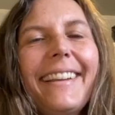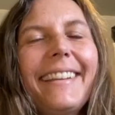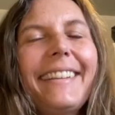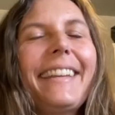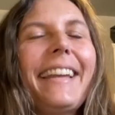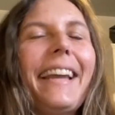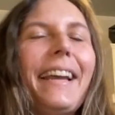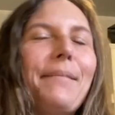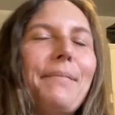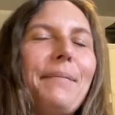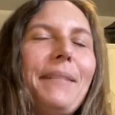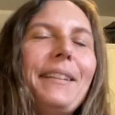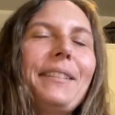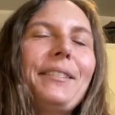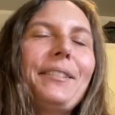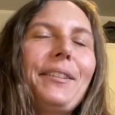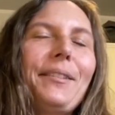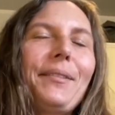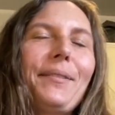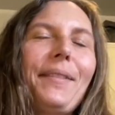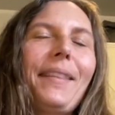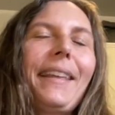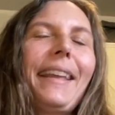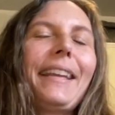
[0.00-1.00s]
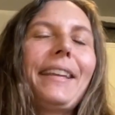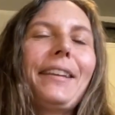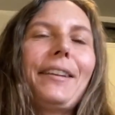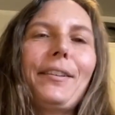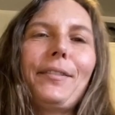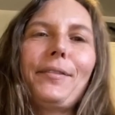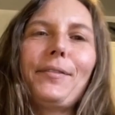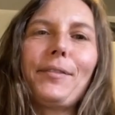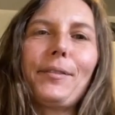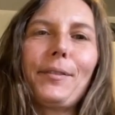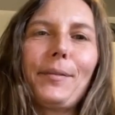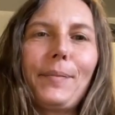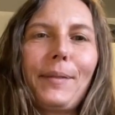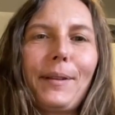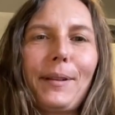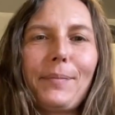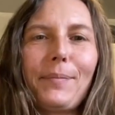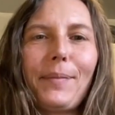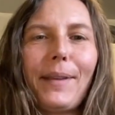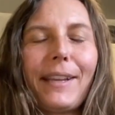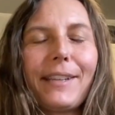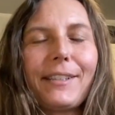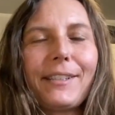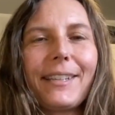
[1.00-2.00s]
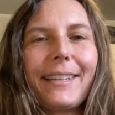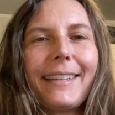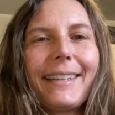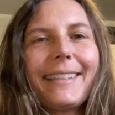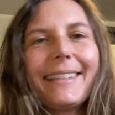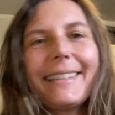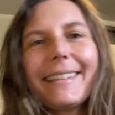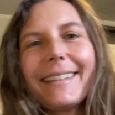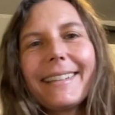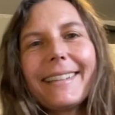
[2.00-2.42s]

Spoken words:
Yeah, me too. Thank you for being patient.